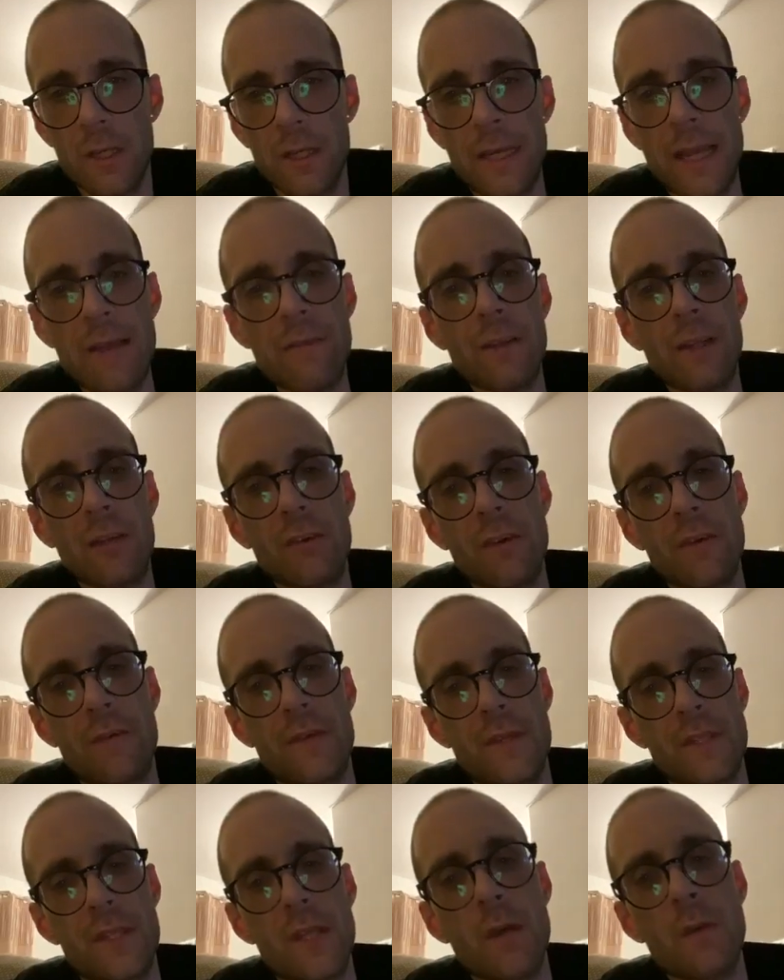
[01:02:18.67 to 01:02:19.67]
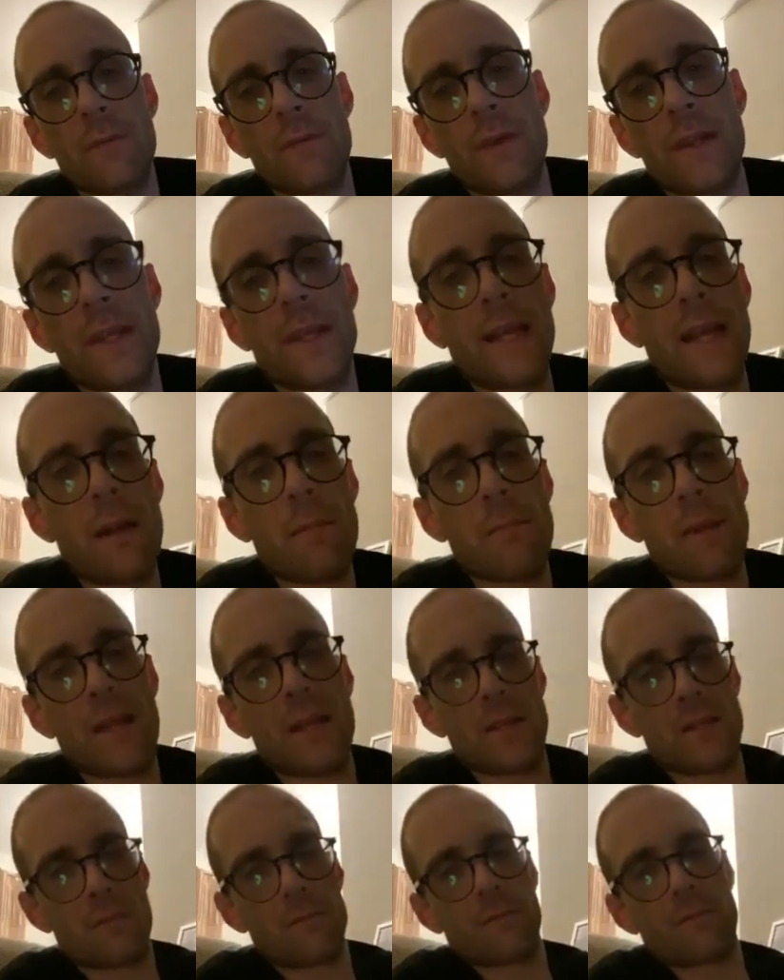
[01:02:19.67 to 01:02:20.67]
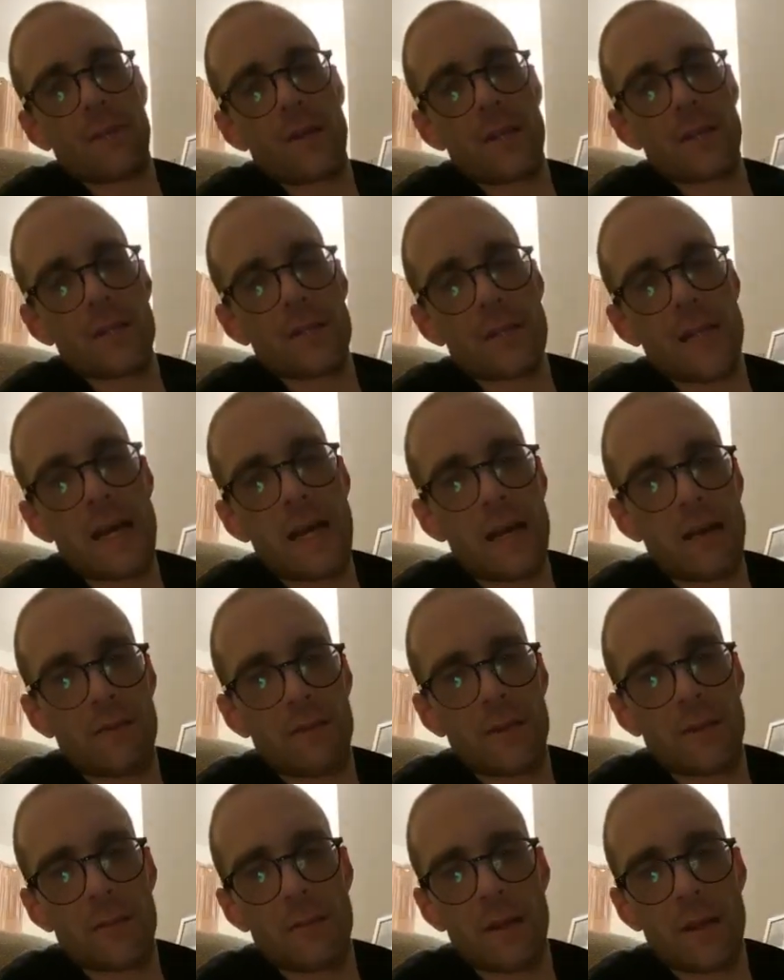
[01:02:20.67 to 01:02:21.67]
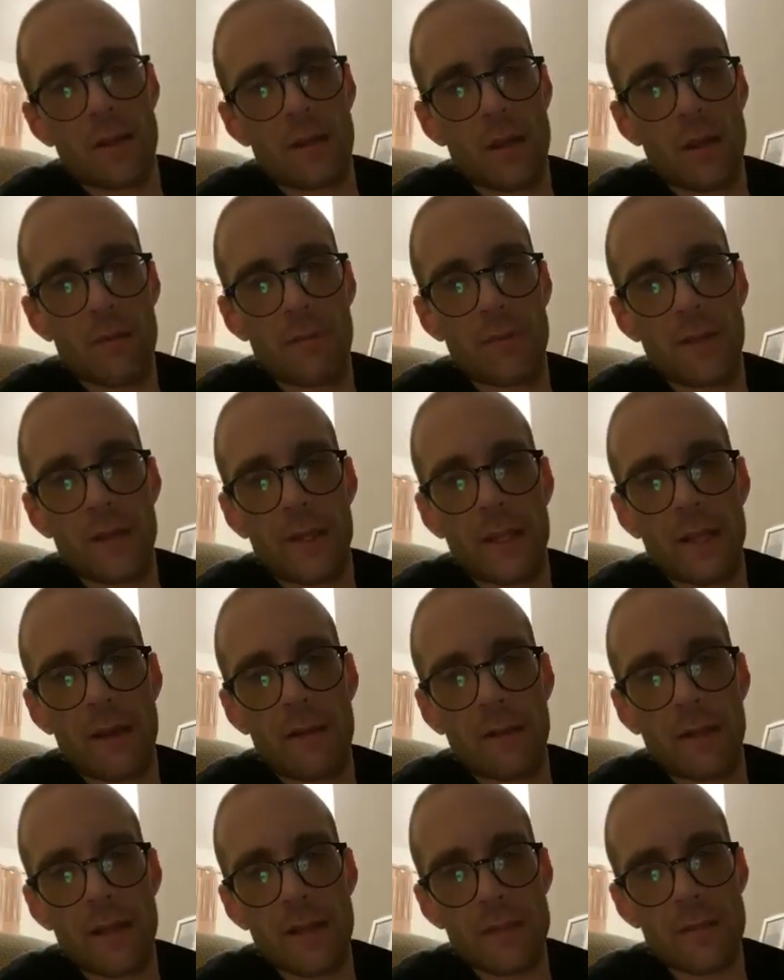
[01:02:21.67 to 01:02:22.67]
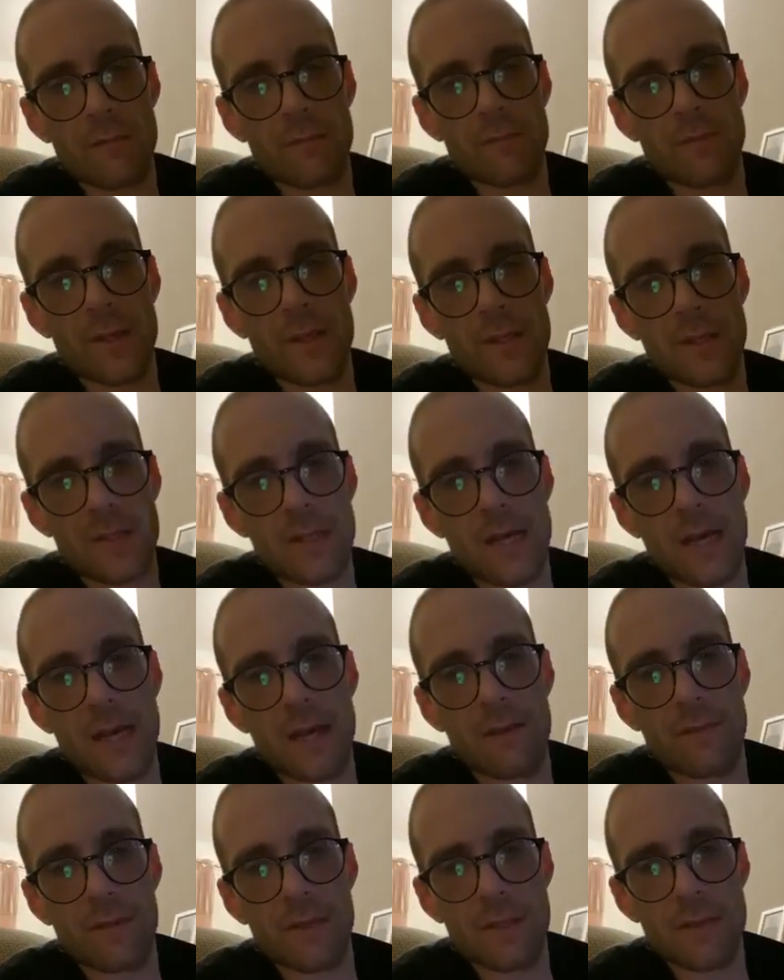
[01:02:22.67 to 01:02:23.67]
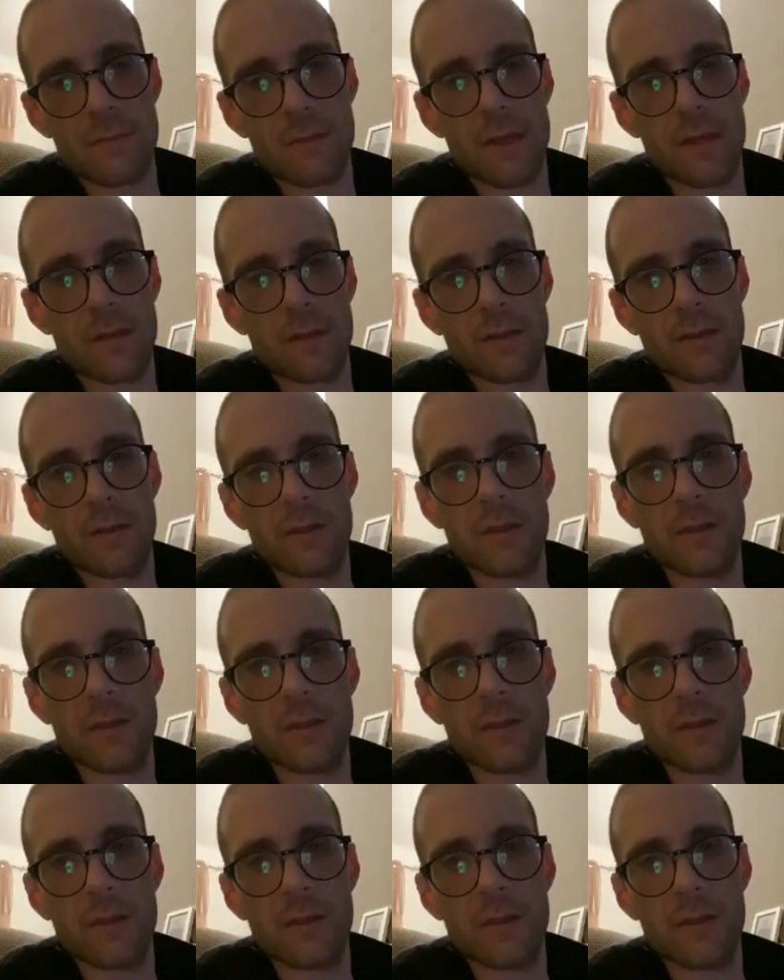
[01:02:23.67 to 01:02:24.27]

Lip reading: Kevin Griffiths, hopefully you can make some friends out of it, man. Hopefully you can get some friends out of this, man.